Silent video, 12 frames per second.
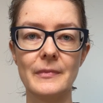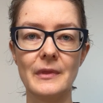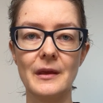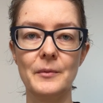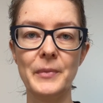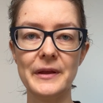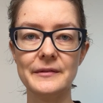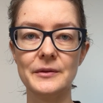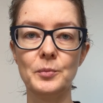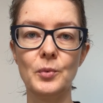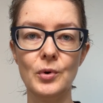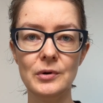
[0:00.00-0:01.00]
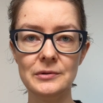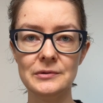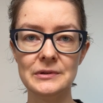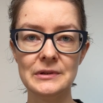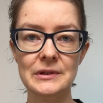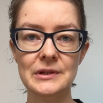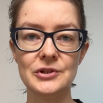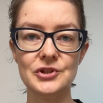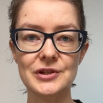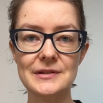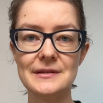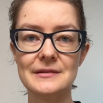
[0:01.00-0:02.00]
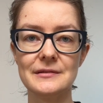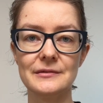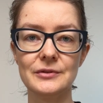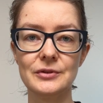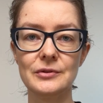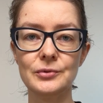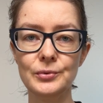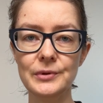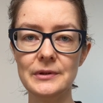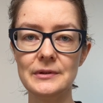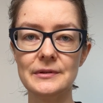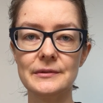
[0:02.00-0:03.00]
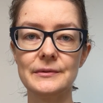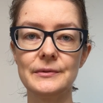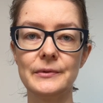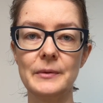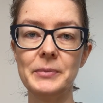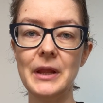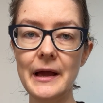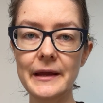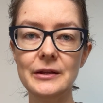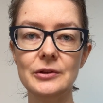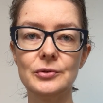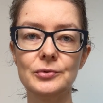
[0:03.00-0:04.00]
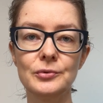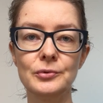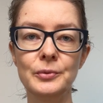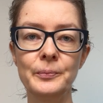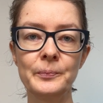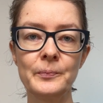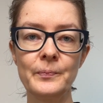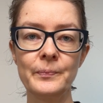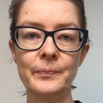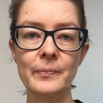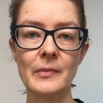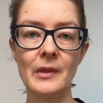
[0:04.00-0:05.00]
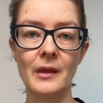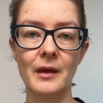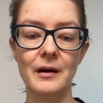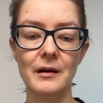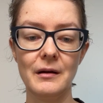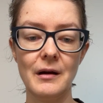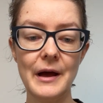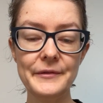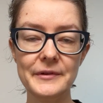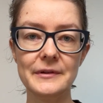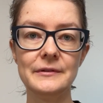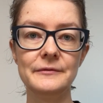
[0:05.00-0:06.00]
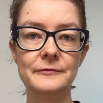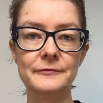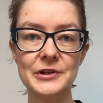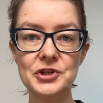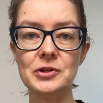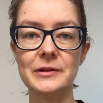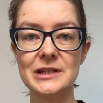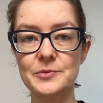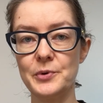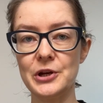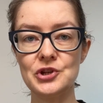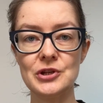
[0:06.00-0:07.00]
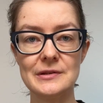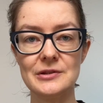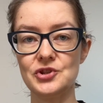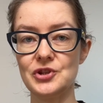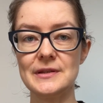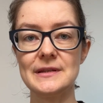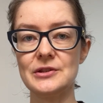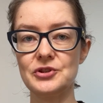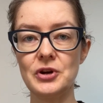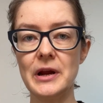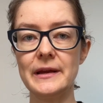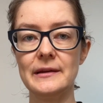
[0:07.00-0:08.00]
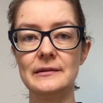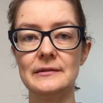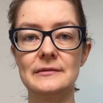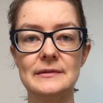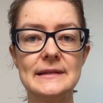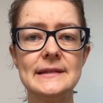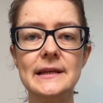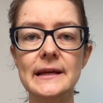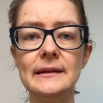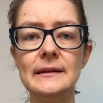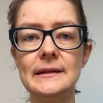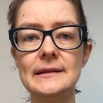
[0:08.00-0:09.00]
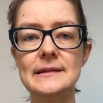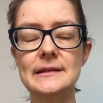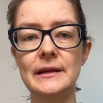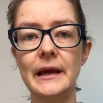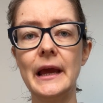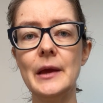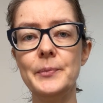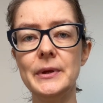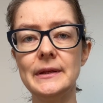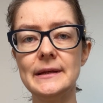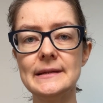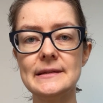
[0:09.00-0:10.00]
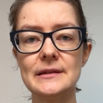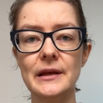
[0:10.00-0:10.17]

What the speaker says: method more, just do it, apply it to other facial expressions. Just try sadness, happiness,